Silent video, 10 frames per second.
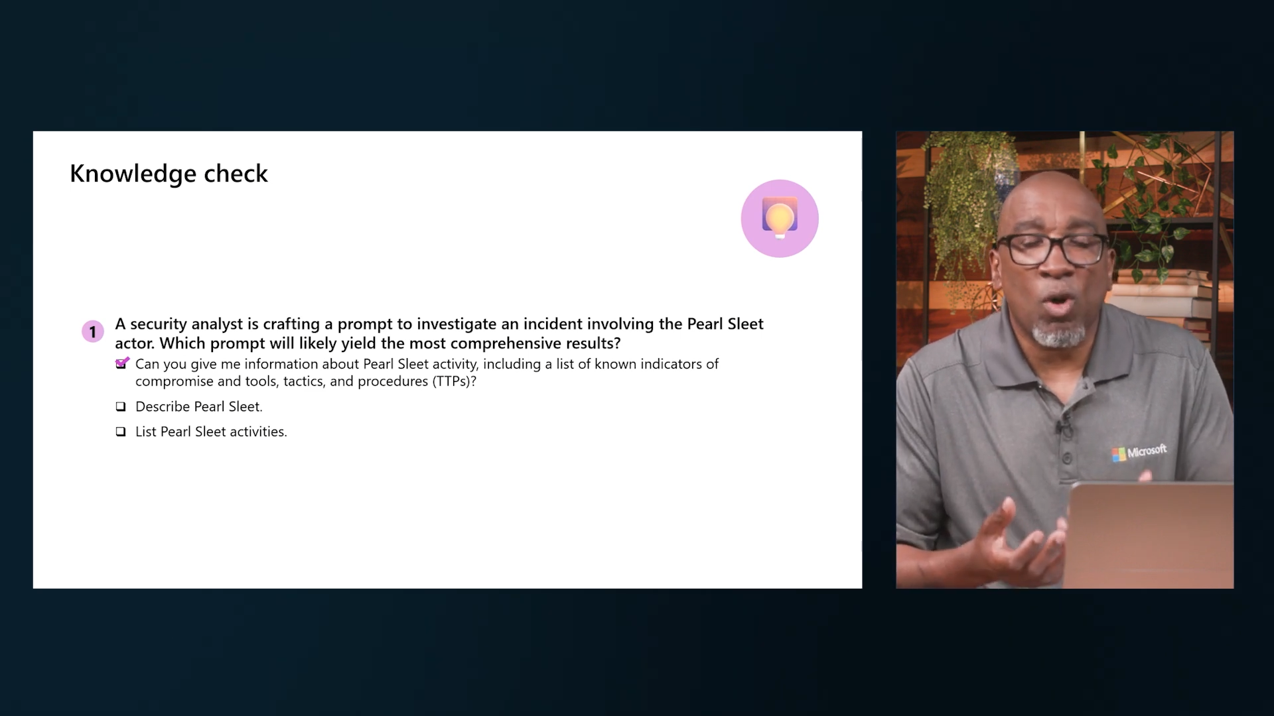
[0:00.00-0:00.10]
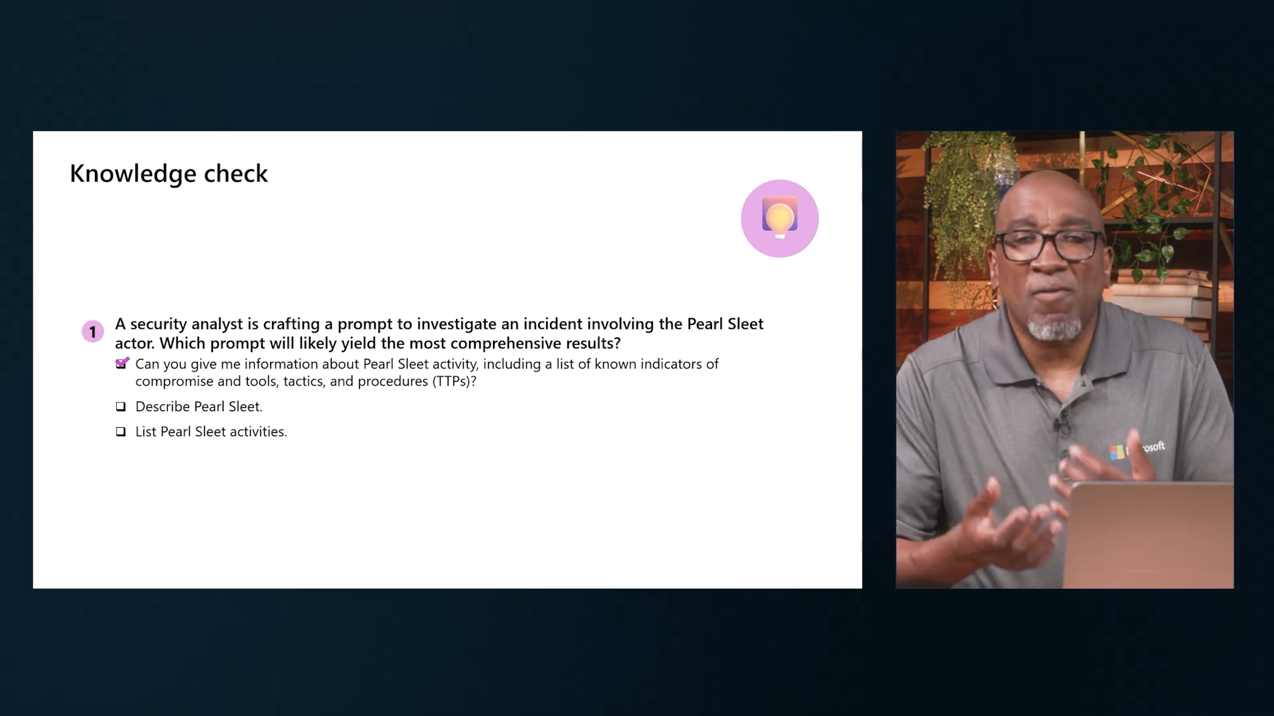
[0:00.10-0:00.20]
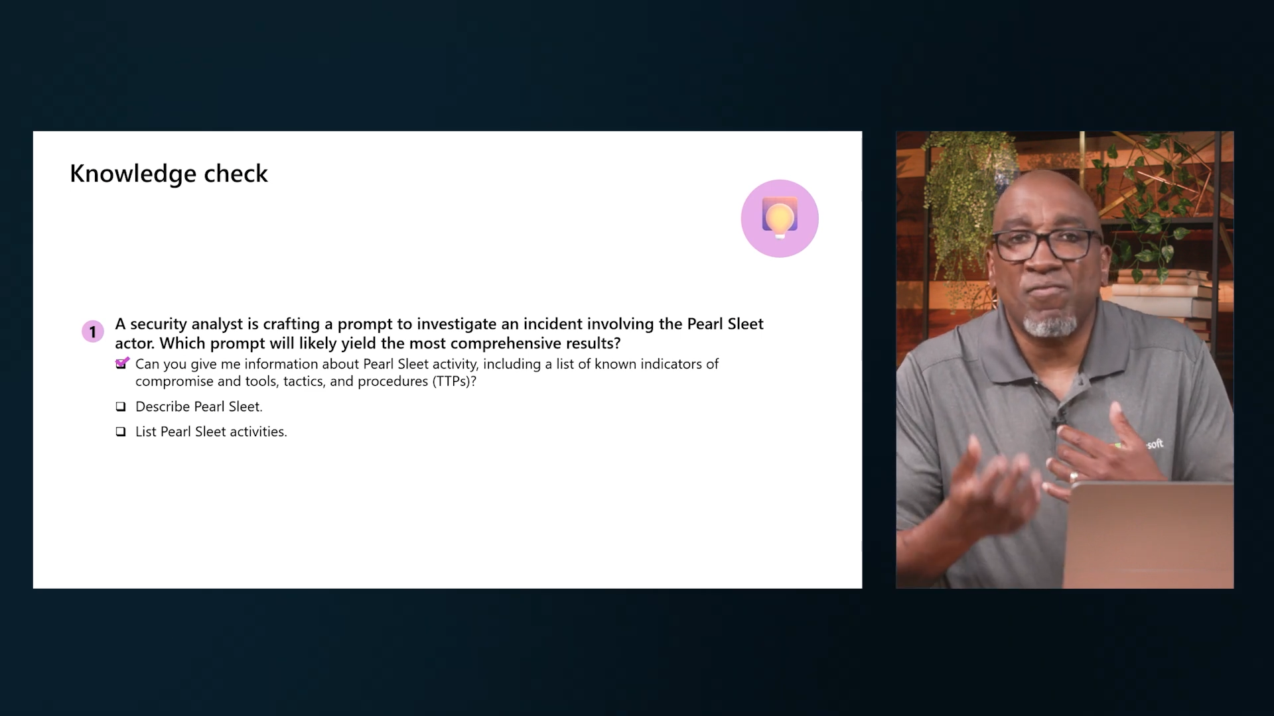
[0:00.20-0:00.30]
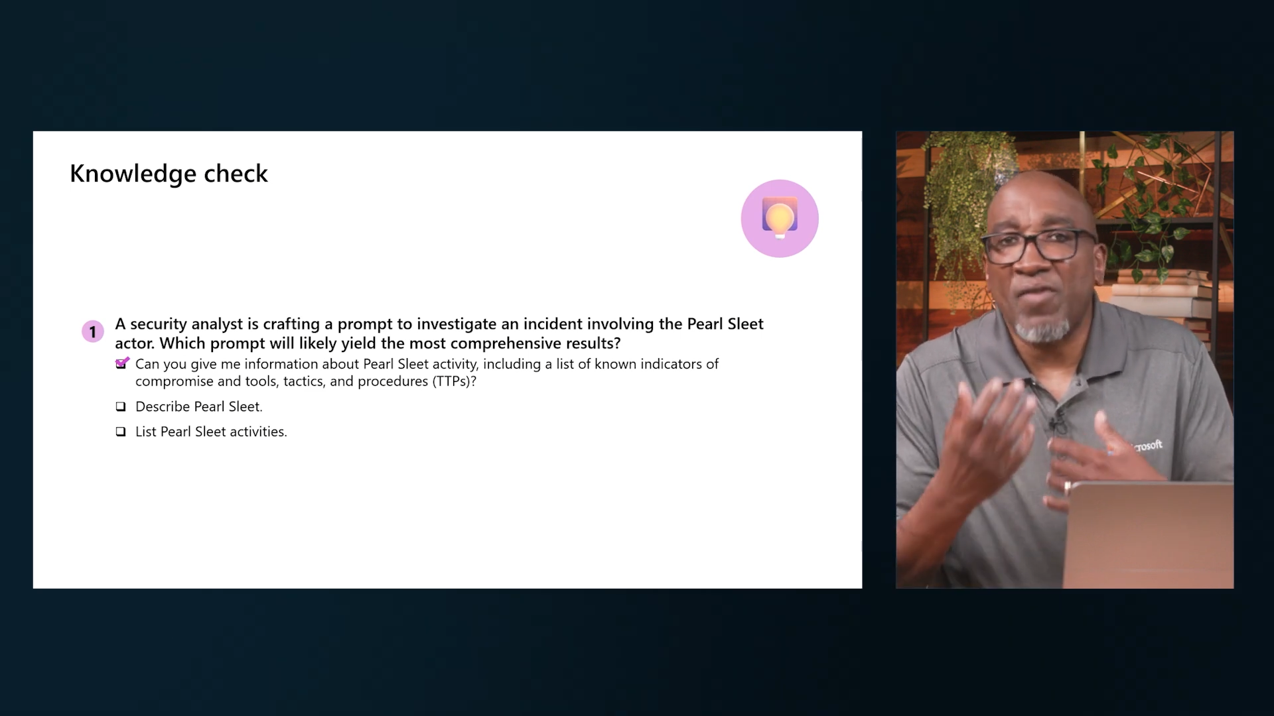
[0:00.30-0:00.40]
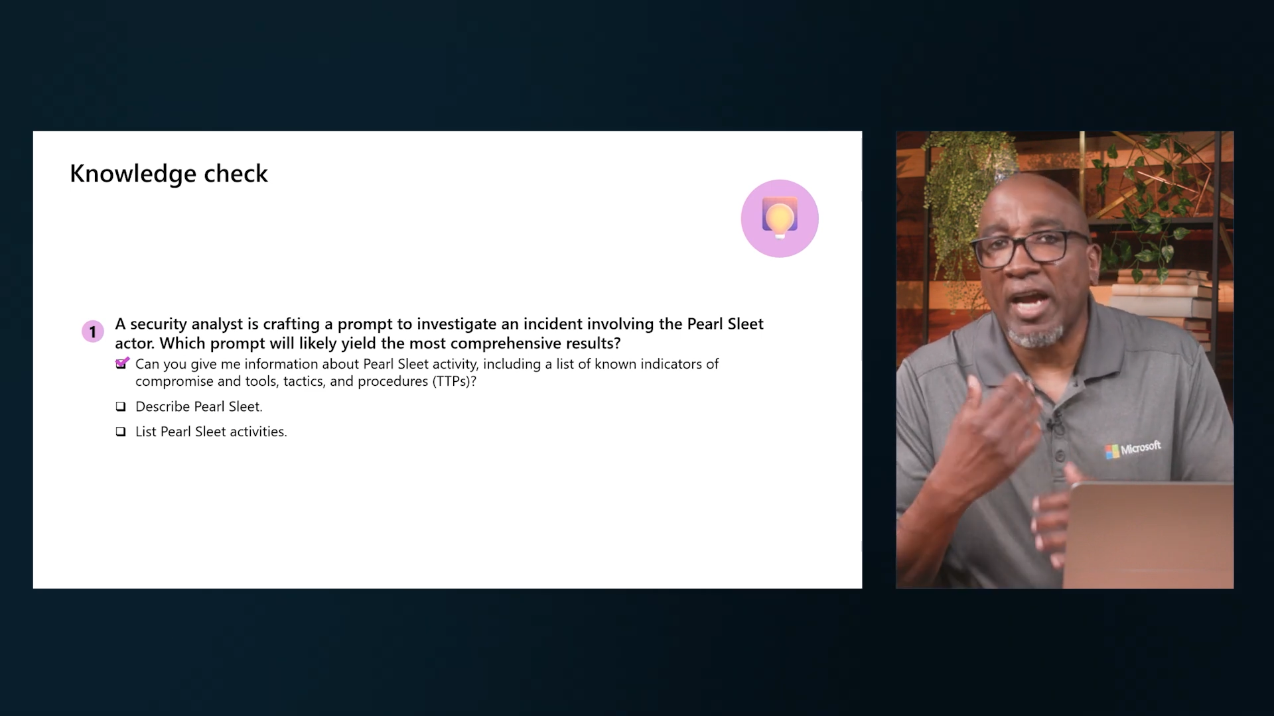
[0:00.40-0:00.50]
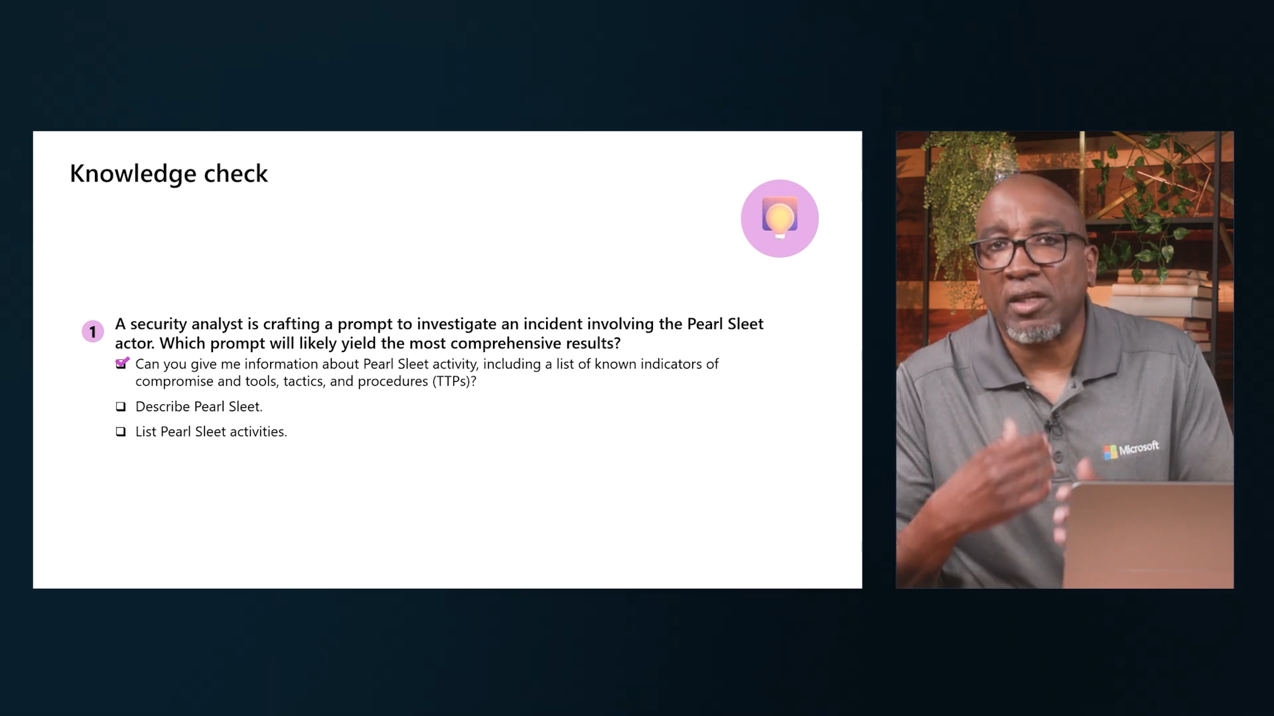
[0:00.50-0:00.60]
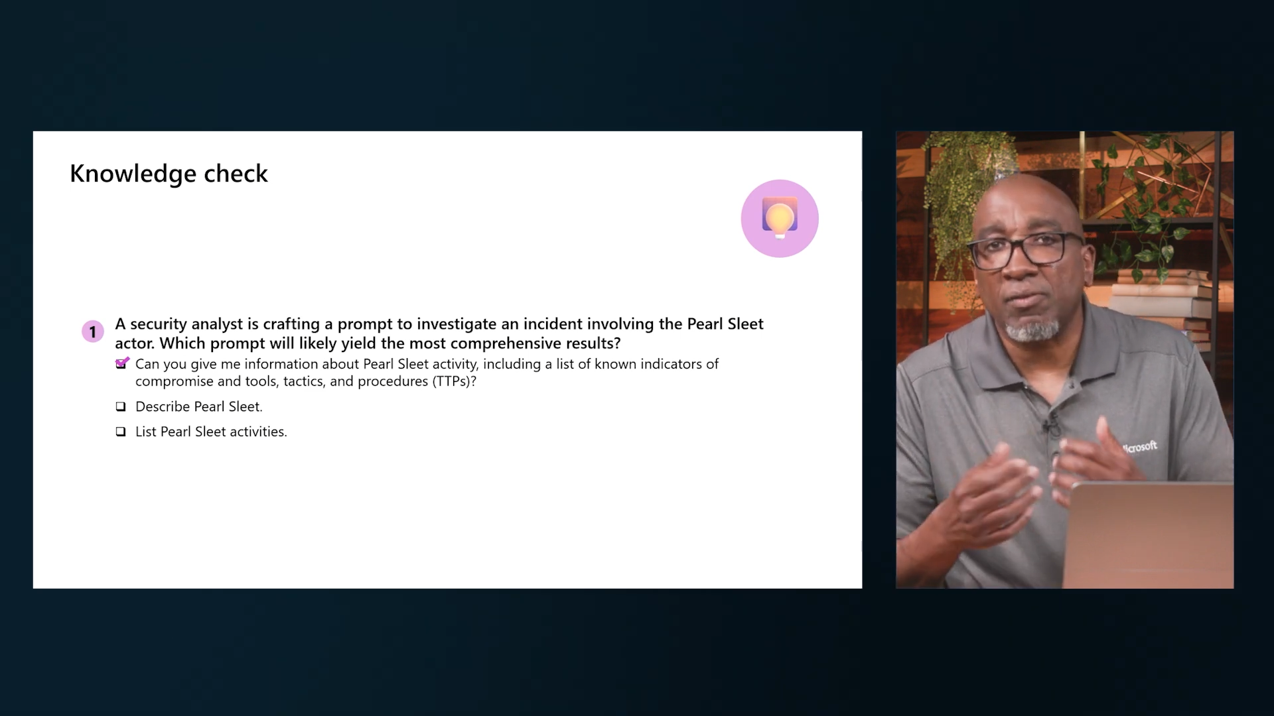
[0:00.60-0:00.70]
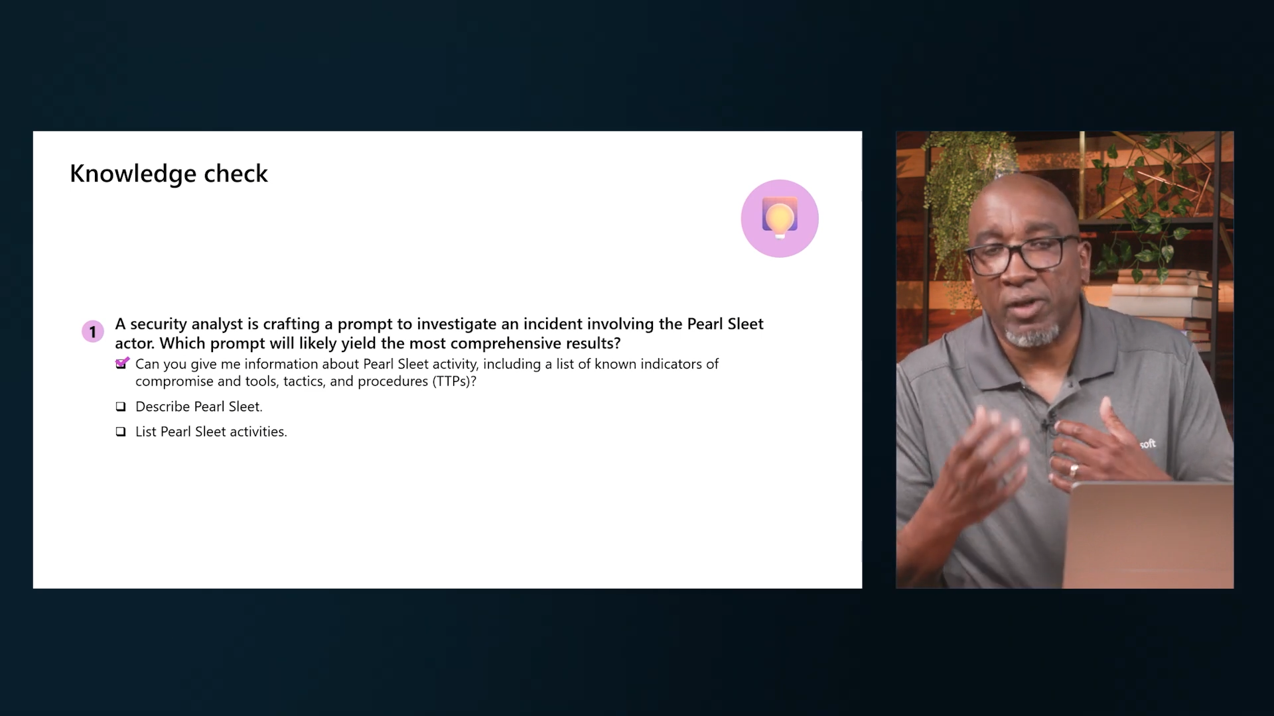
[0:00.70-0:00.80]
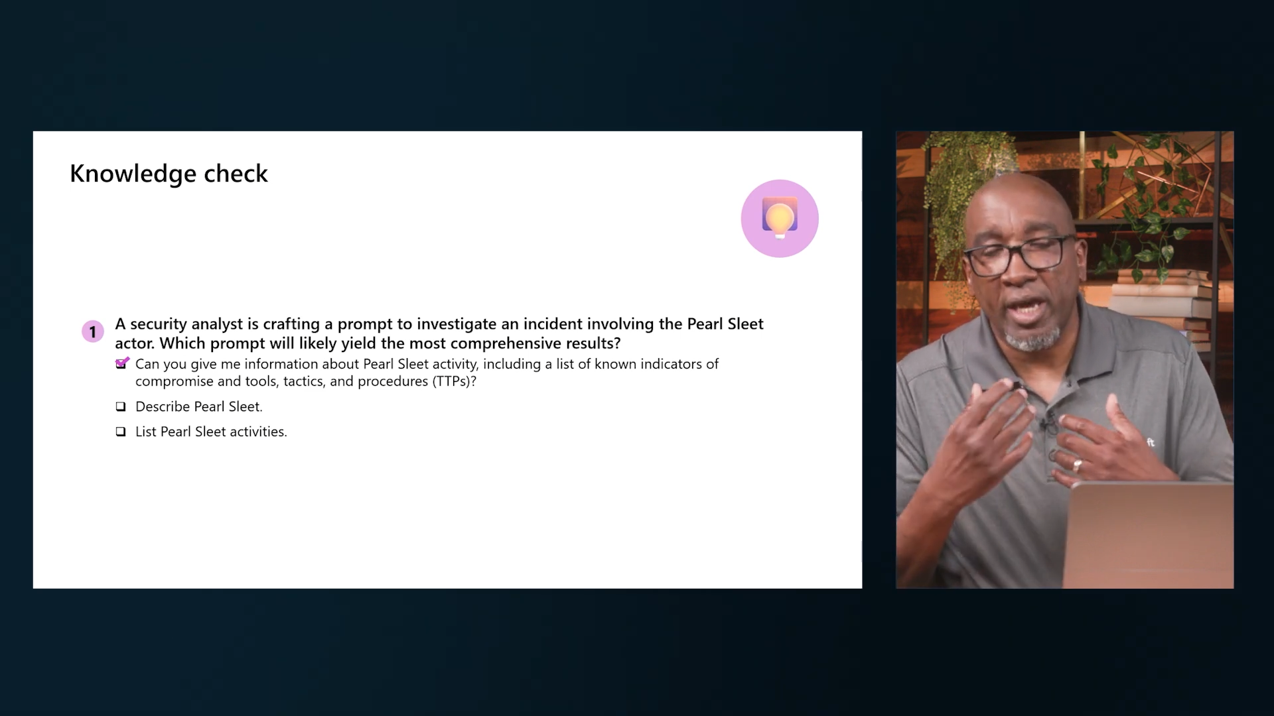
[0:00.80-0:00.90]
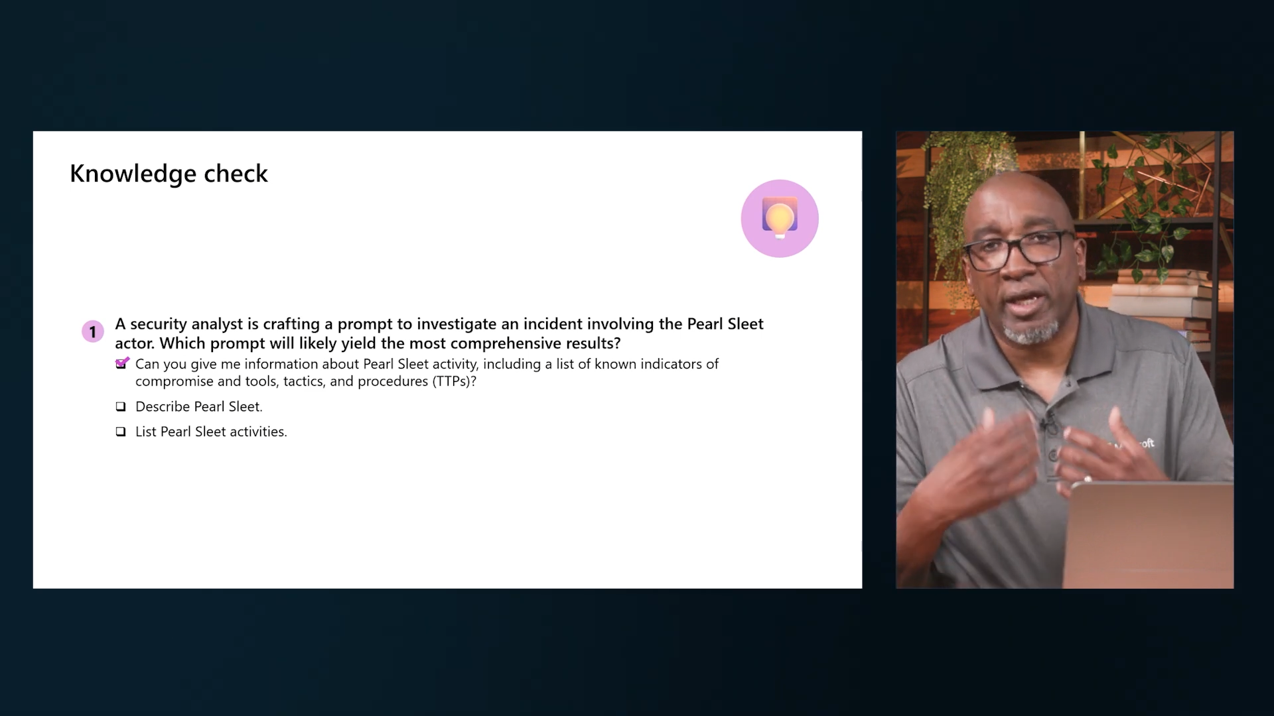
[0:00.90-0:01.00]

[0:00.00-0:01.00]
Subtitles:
effectively